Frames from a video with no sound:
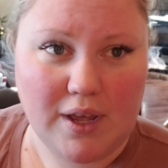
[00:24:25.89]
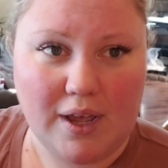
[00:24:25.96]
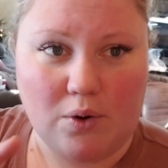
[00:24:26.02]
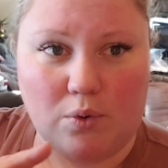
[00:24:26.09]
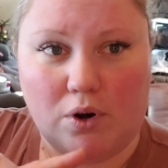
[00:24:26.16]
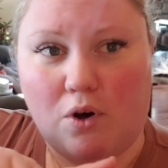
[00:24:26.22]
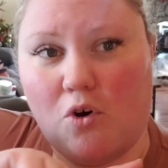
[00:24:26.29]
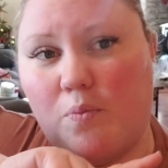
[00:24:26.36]
And
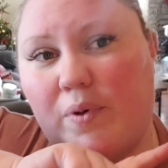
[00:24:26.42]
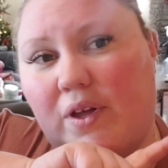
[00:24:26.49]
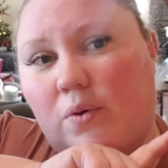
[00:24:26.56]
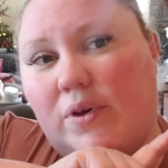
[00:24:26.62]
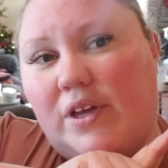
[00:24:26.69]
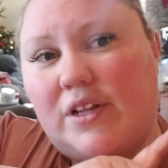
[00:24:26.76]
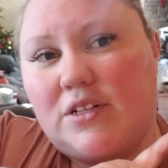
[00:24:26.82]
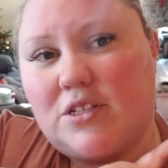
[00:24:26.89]
we're hoping
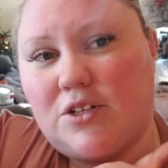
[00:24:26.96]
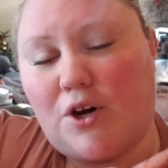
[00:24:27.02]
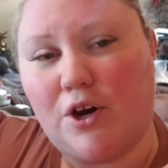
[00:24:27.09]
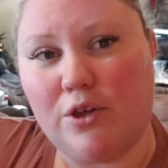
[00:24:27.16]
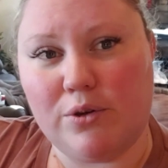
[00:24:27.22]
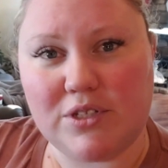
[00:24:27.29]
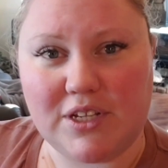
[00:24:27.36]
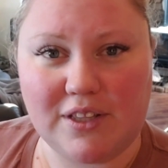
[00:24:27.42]
we can start
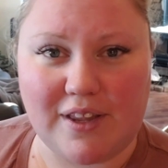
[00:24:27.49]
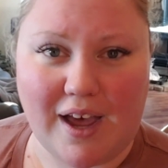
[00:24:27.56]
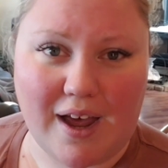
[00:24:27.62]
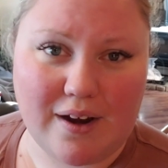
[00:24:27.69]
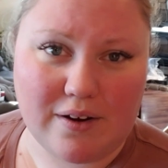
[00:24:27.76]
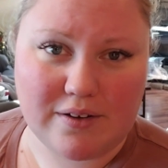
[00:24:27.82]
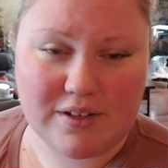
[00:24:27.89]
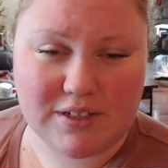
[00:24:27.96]
using
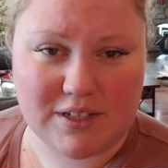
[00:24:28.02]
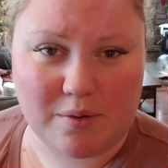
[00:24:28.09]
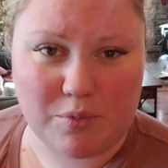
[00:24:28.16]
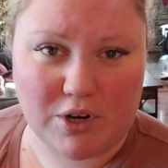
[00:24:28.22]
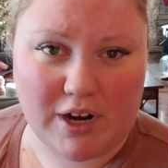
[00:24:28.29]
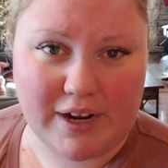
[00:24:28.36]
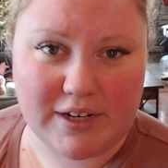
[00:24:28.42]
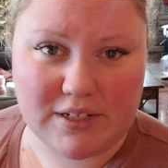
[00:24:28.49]
that
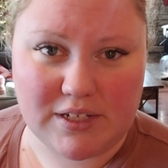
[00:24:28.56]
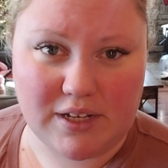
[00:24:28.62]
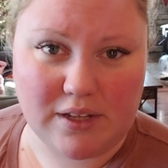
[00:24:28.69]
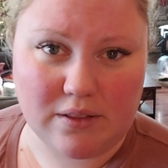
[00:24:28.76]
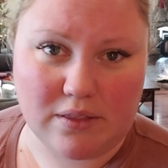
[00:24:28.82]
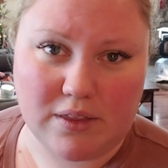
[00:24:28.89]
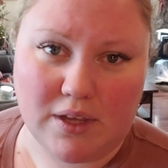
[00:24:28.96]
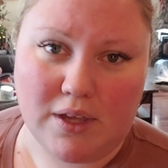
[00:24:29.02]
December
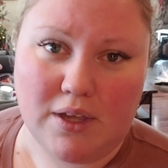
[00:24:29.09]
19th.